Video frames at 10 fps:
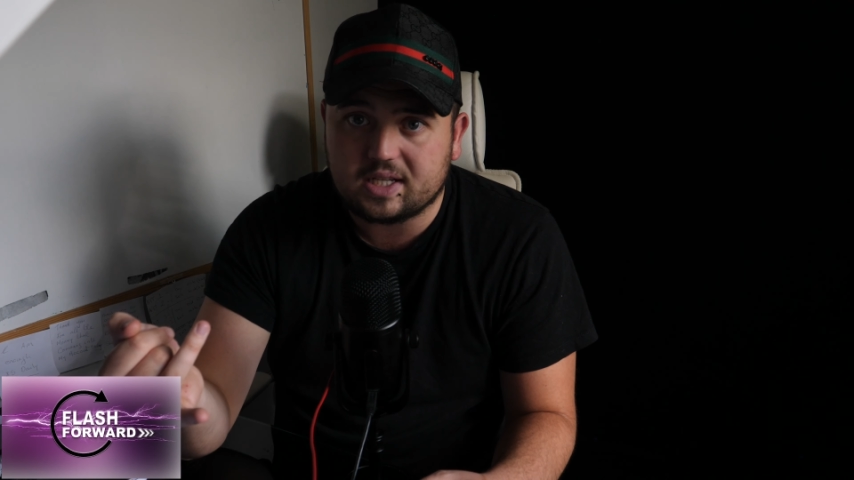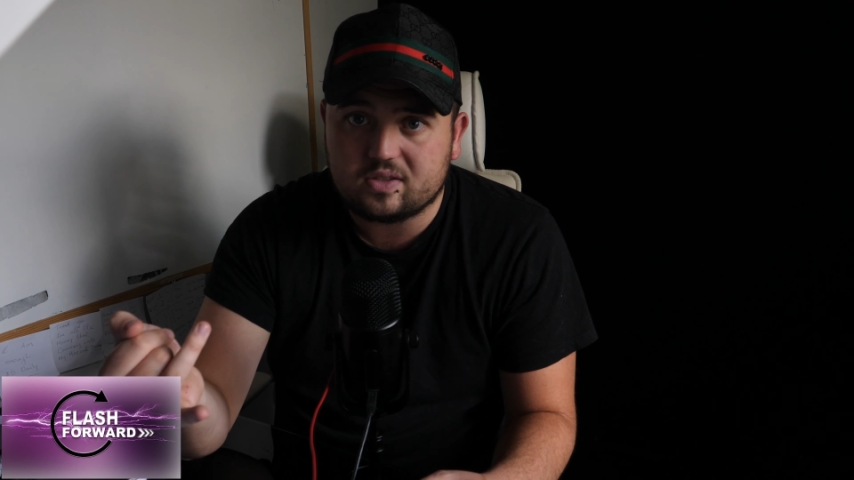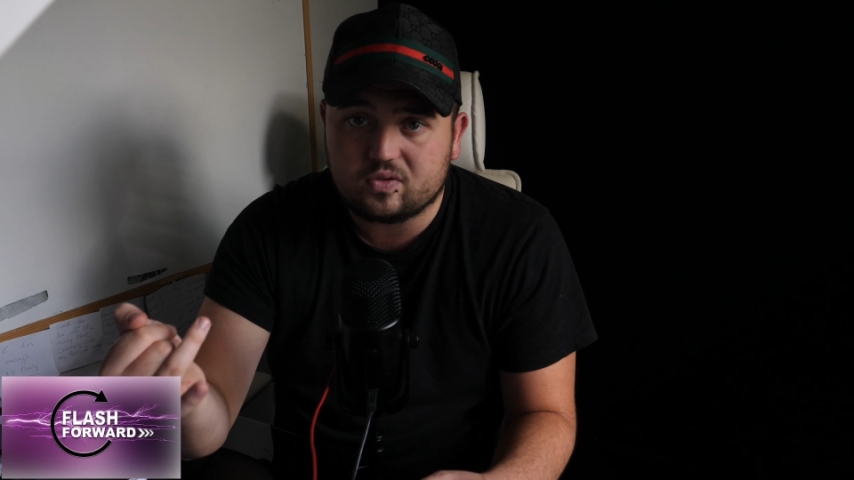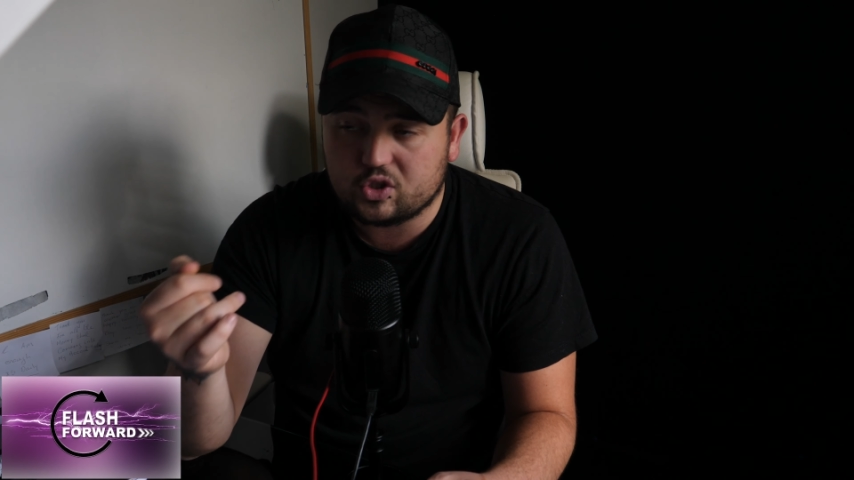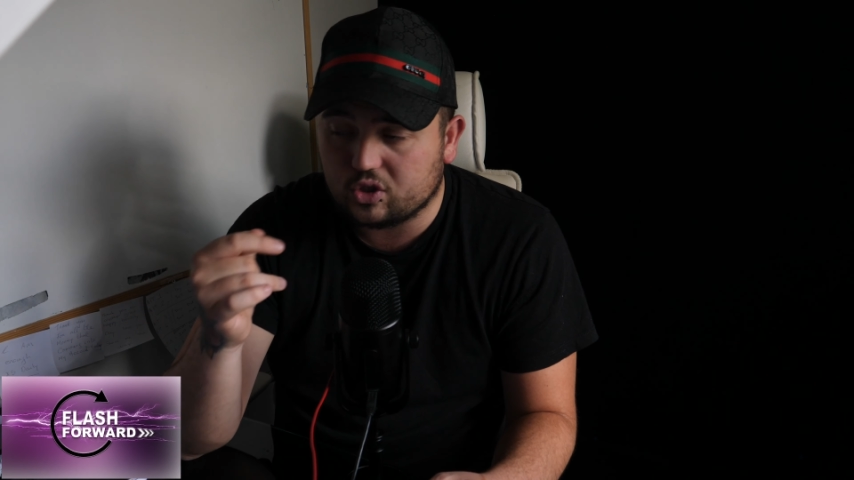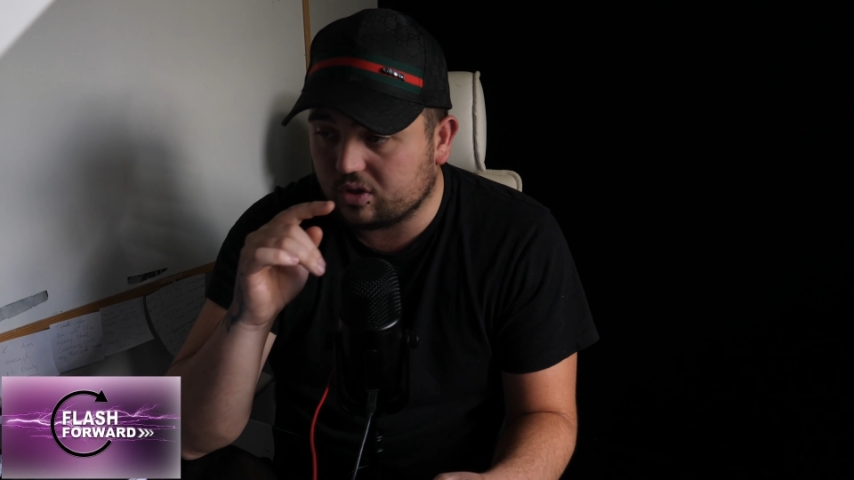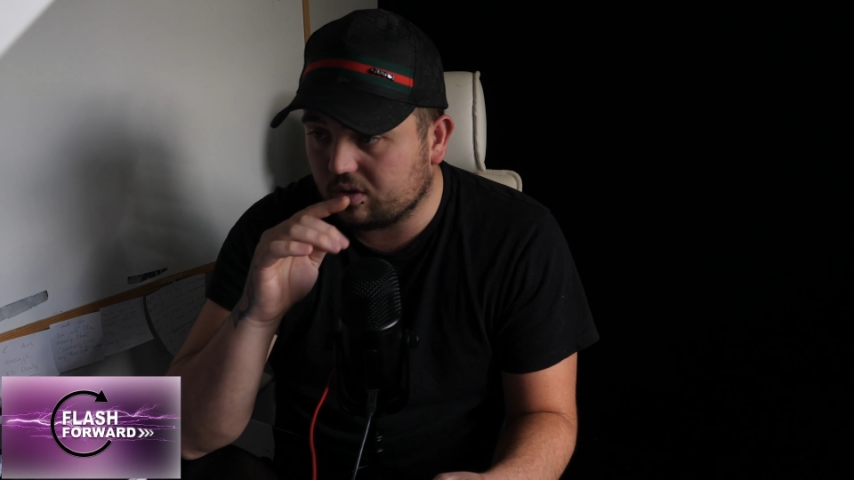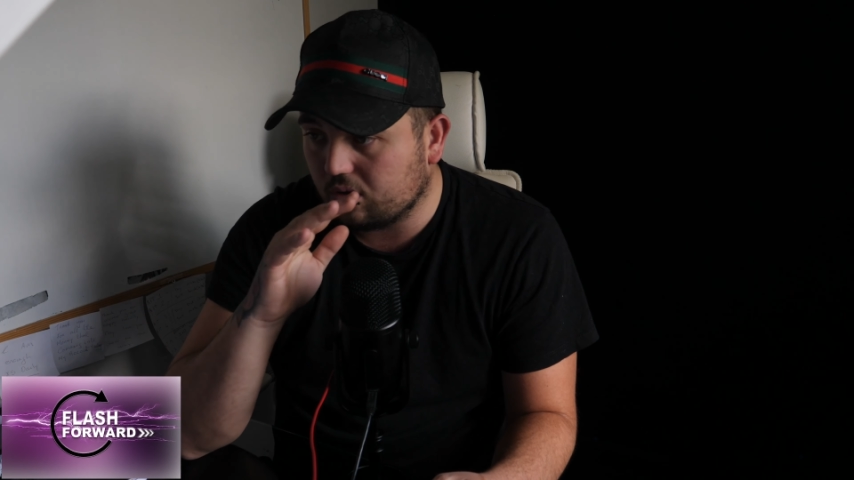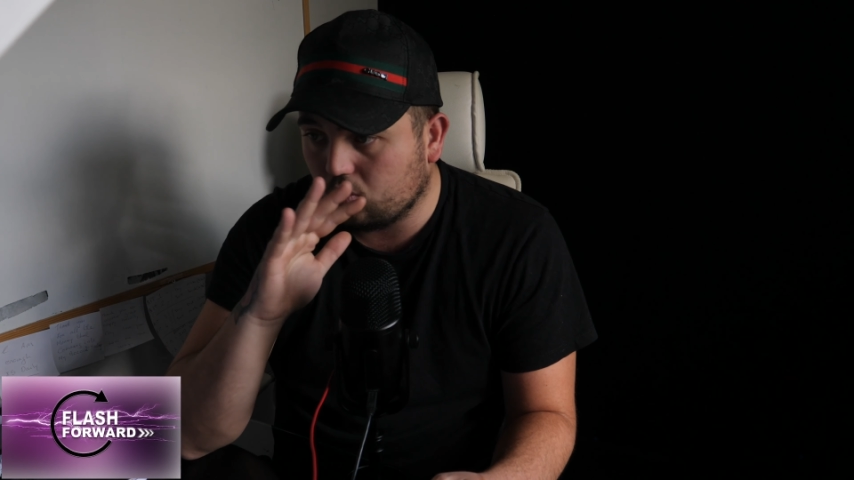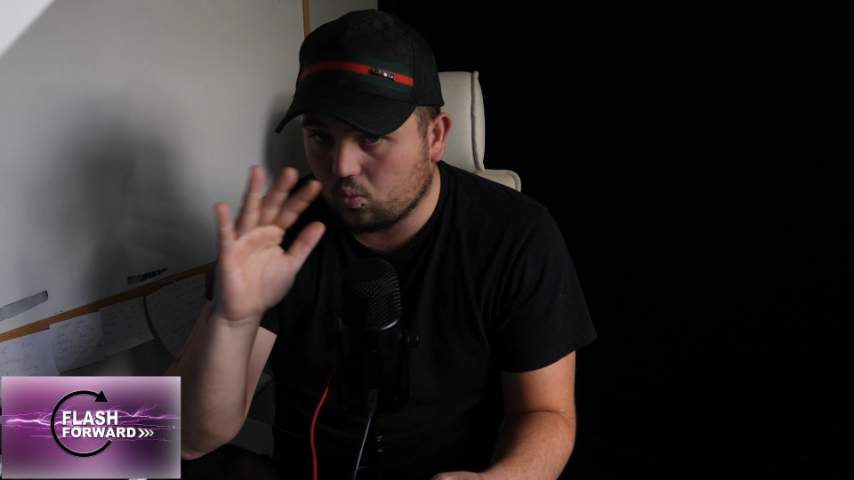that's for
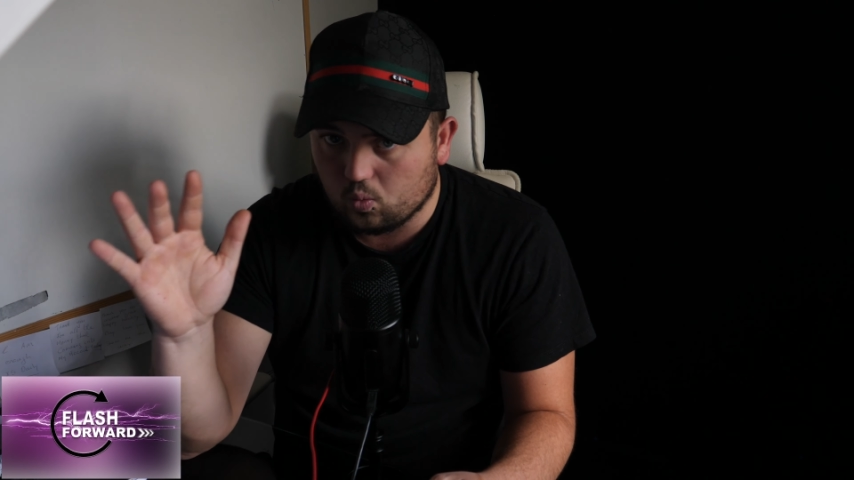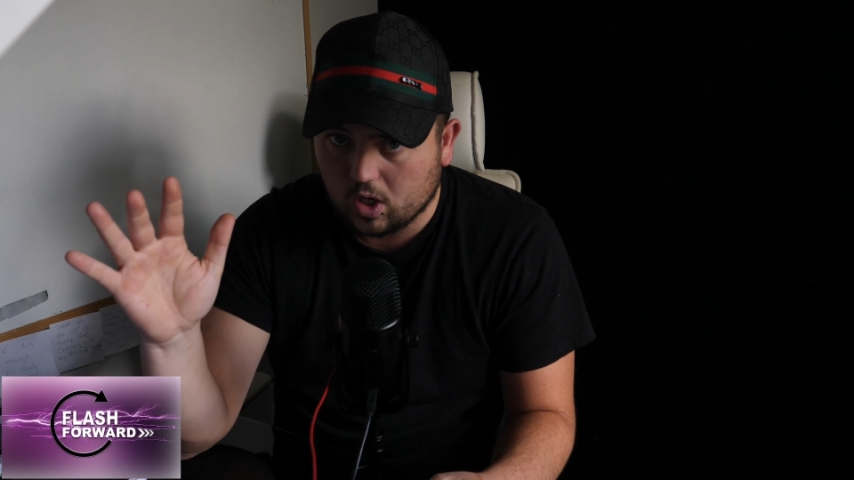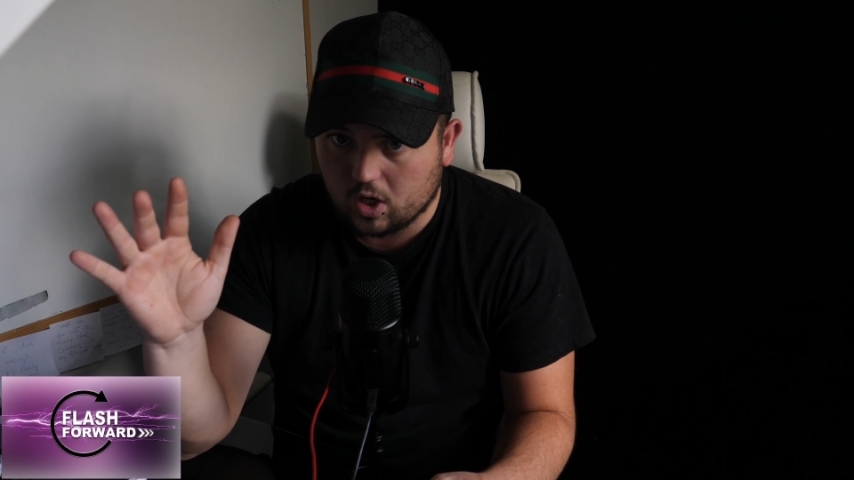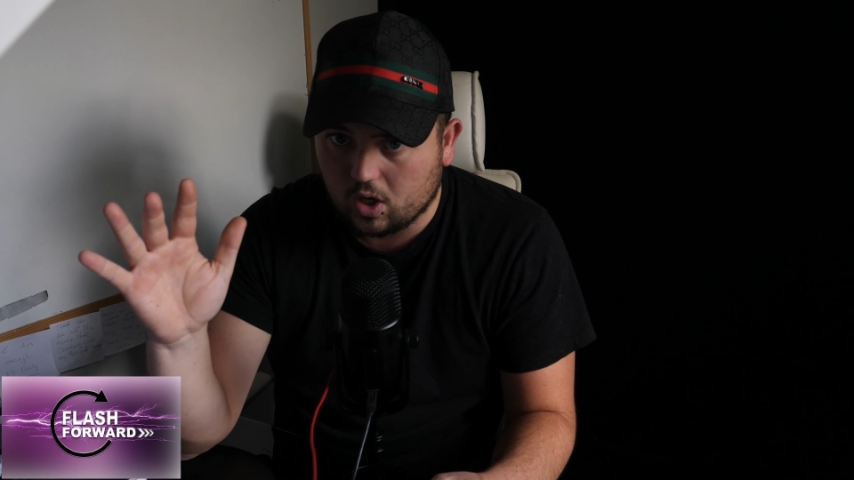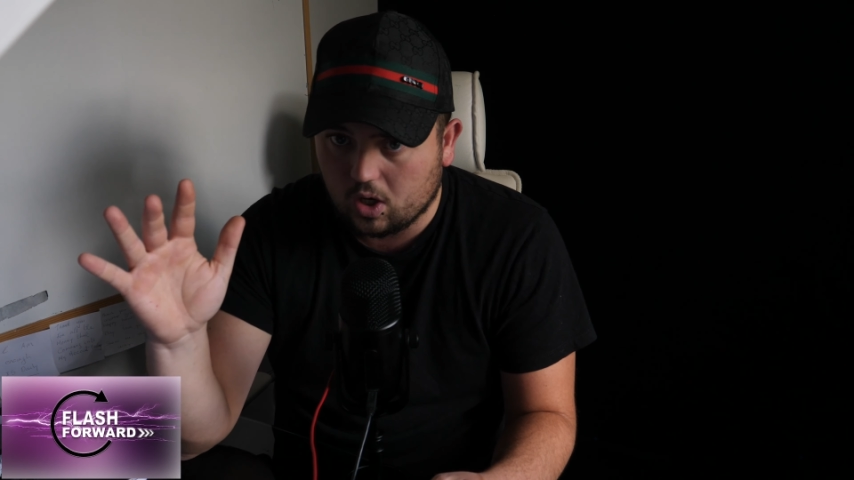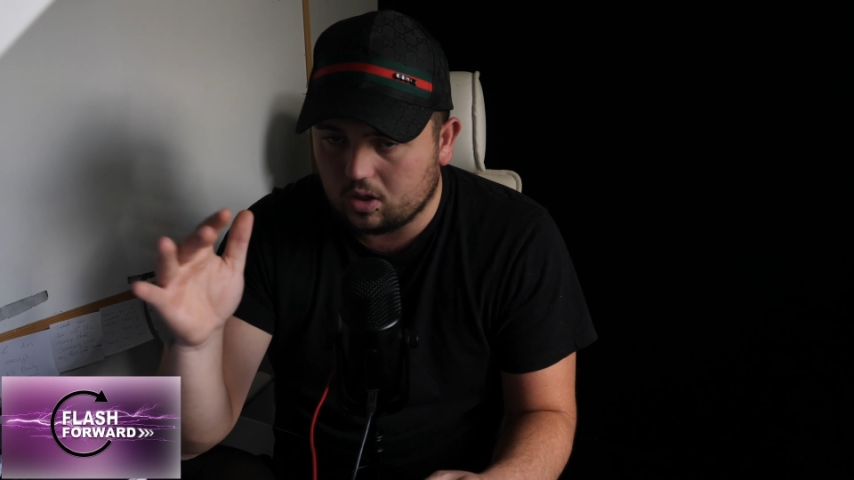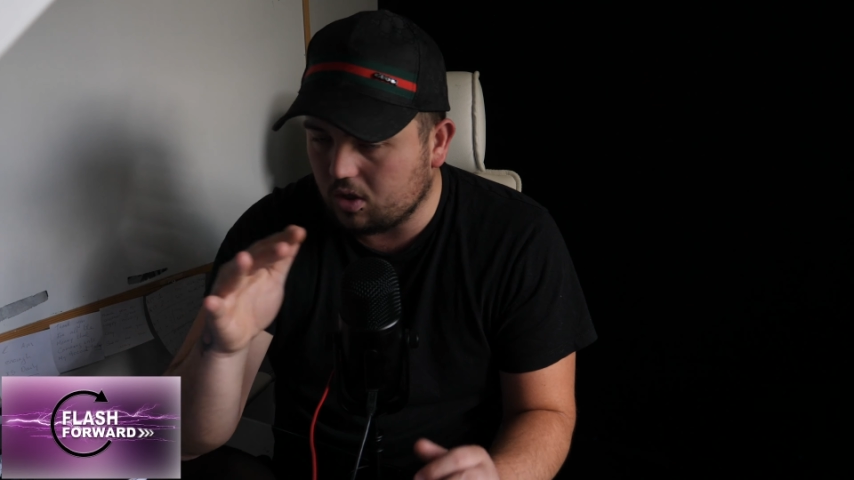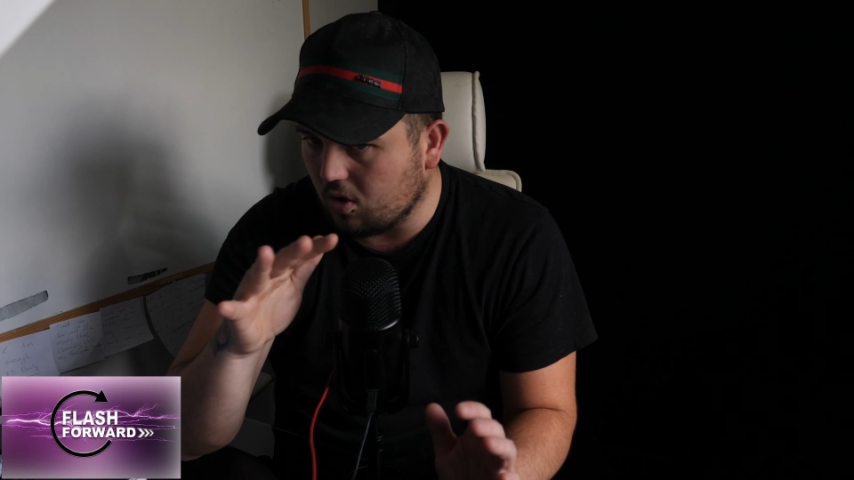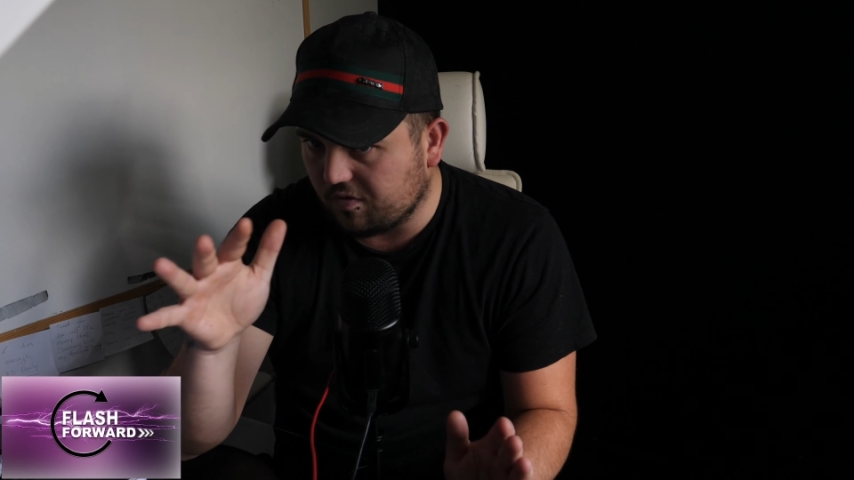sure. No